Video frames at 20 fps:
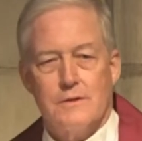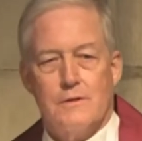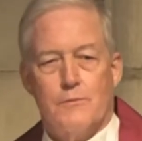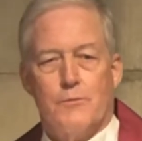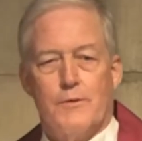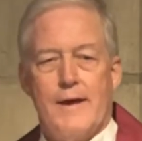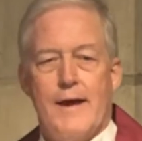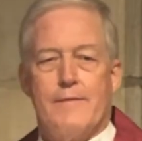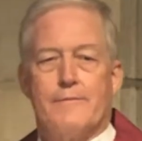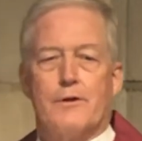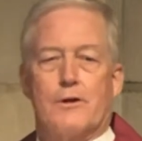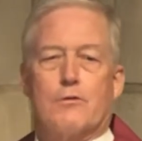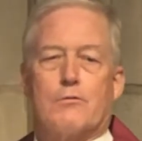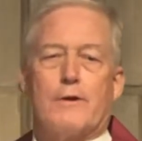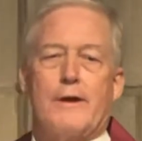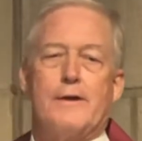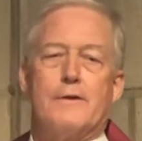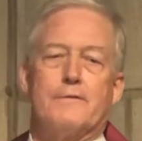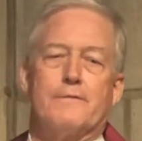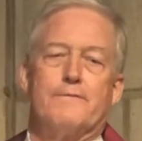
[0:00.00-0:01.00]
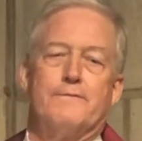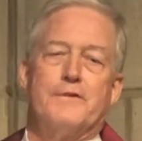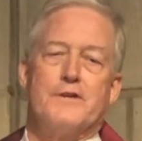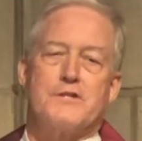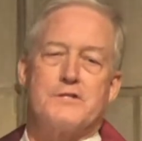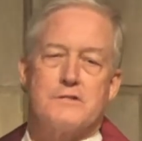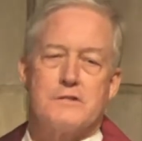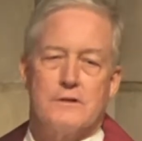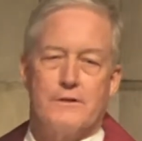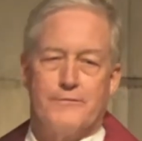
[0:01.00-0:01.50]
We have a greater
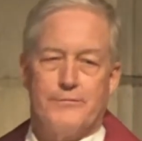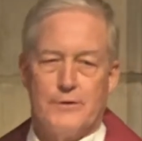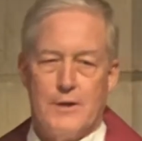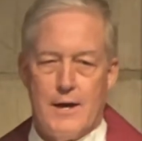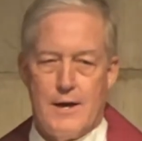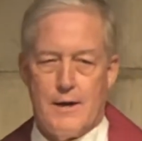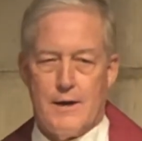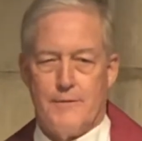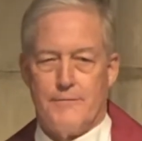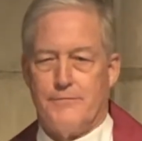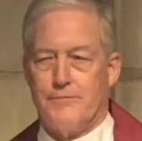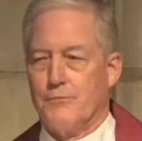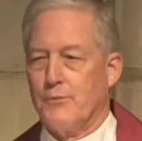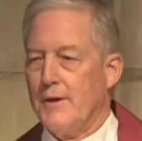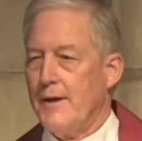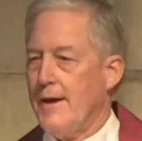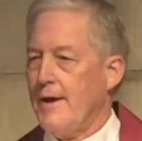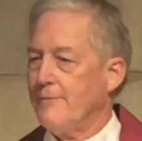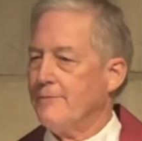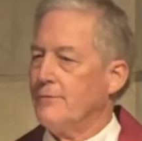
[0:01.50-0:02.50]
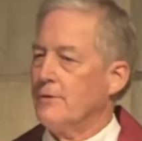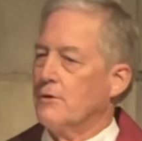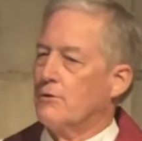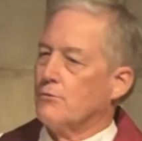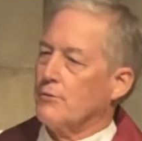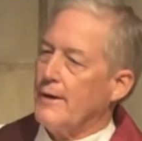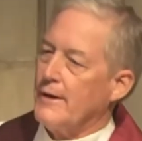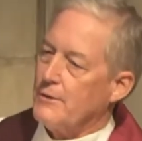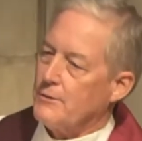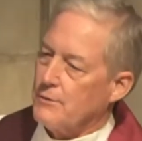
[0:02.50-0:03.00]
vista of love. We have
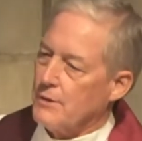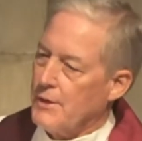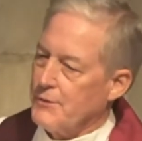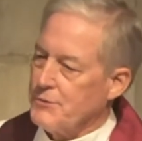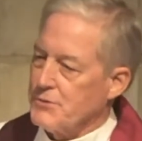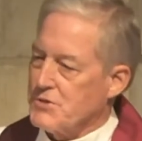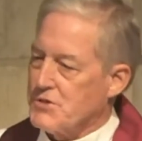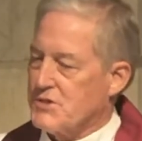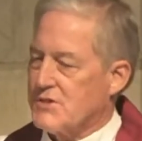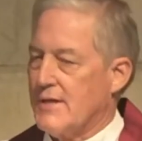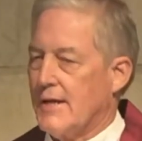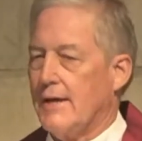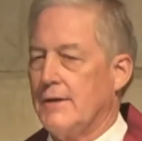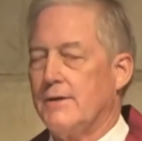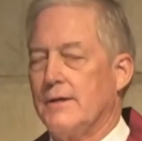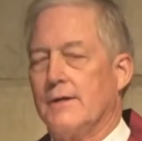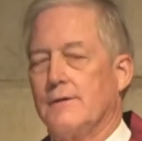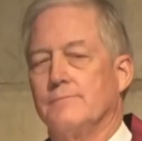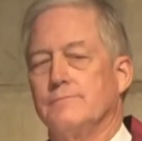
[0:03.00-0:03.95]
greater understanding.